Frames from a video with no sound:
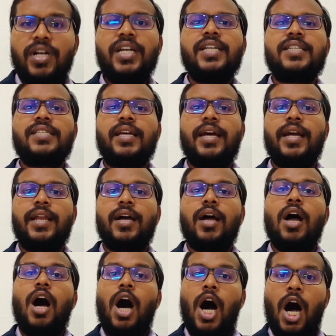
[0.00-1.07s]
decide
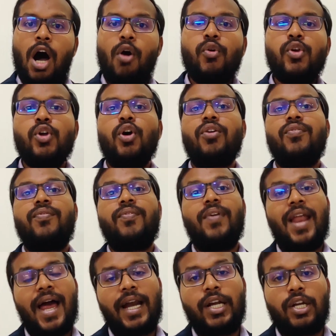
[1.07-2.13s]
how your
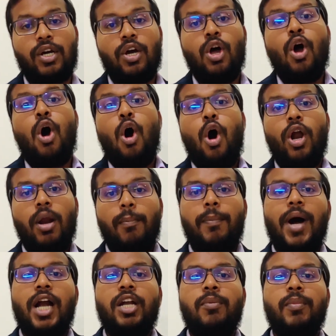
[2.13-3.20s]
flat or
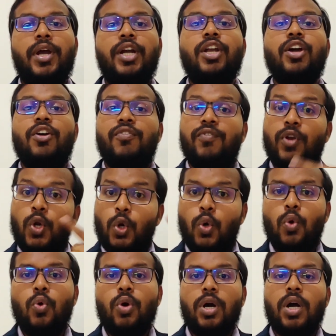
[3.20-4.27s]
apartment will
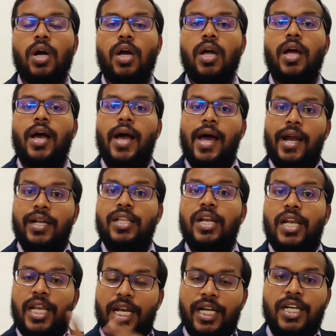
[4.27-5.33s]
look at the
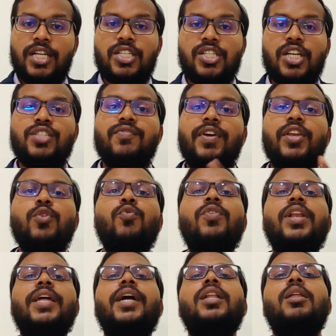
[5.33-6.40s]
later stage when you will
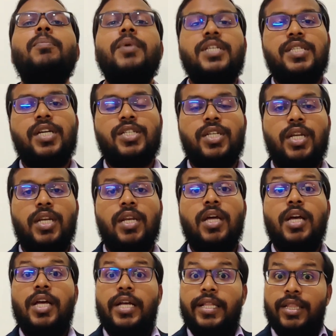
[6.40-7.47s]
get the possession.
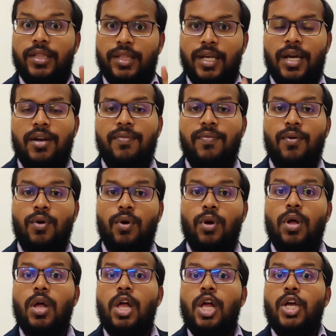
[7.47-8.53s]
Therefore,
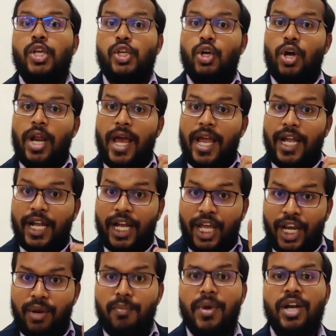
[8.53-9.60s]
your
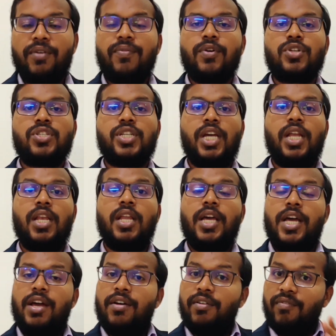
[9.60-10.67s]
agreement for sale
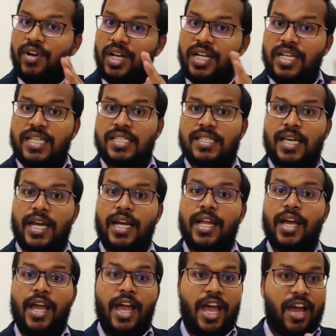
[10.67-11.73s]
will decide
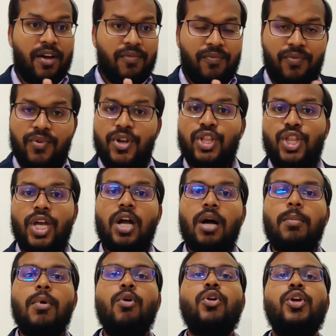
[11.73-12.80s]
everything
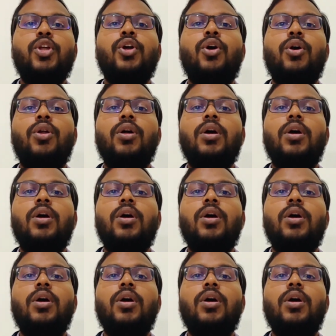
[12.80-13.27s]
about your